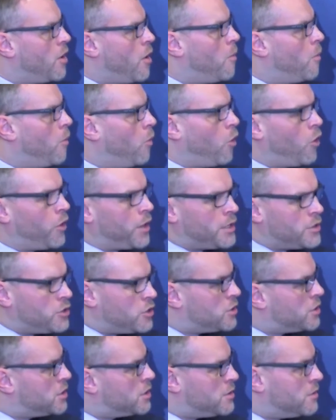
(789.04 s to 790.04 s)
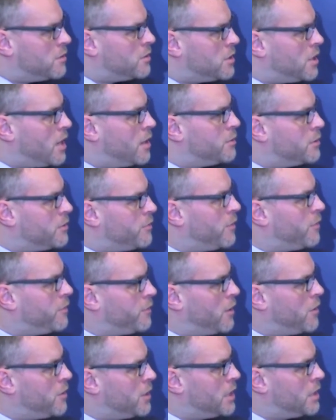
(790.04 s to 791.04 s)
more than just as in terms of a
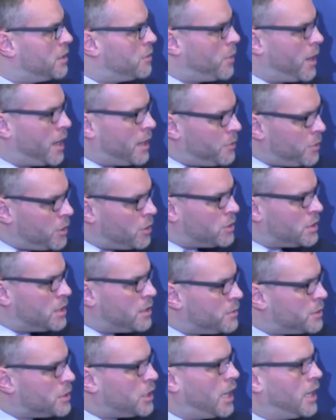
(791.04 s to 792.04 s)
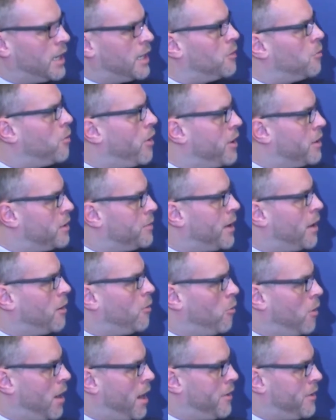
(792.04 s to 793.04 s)
phony debate, but you seem slightly worried about
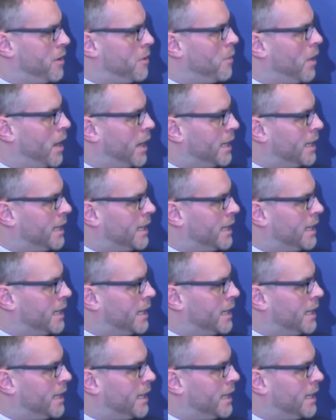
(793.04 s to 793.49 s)
where it might